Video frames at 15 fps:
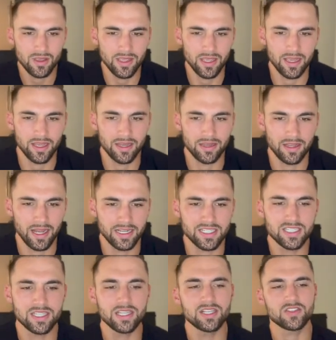And I
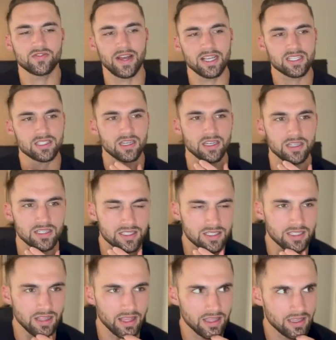just think it's fascinating to
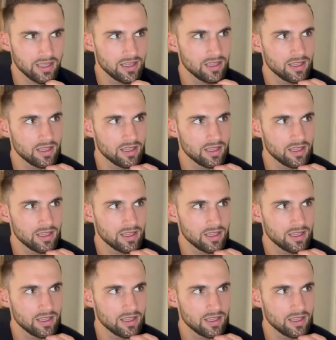see like